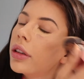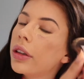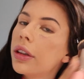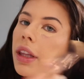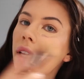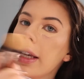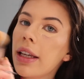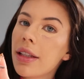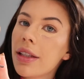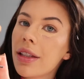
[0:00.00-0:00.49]

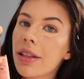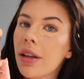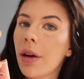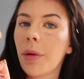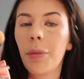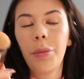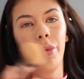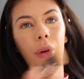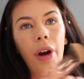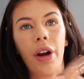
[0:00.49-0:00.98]
This
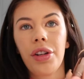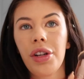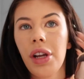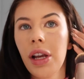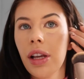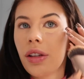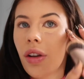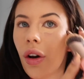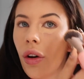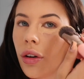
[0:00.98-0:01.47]
brush
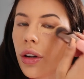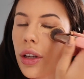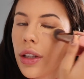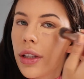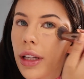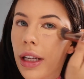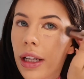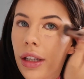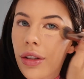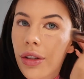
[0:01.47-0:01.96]
is
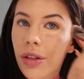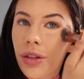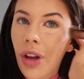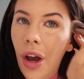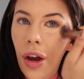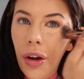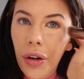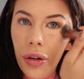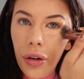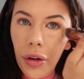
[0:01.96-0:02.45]
honestly
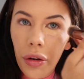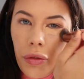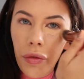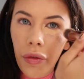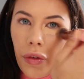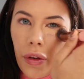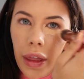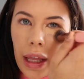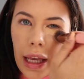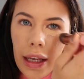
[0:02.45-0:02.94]
so good
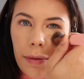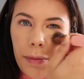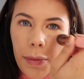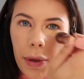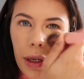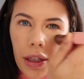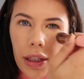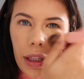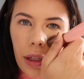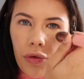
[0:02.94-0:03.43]
for this
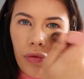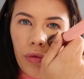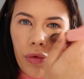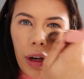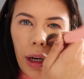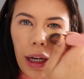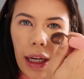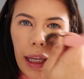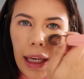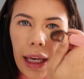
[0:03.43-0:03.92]
because it
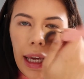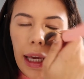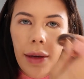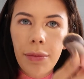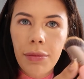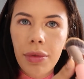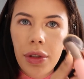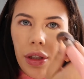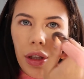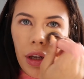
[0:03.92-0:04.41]
really
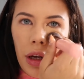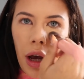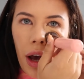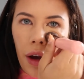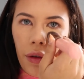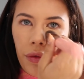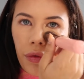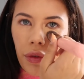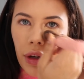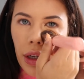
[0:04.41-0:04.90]
keeps the
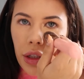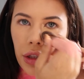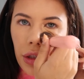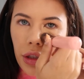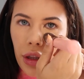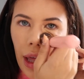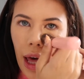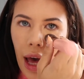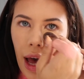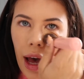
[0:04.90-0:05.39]

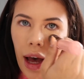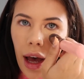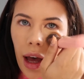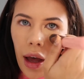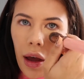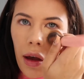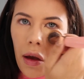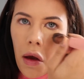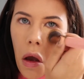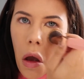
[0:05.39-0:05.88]
coverage
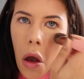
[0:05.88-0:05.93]
there.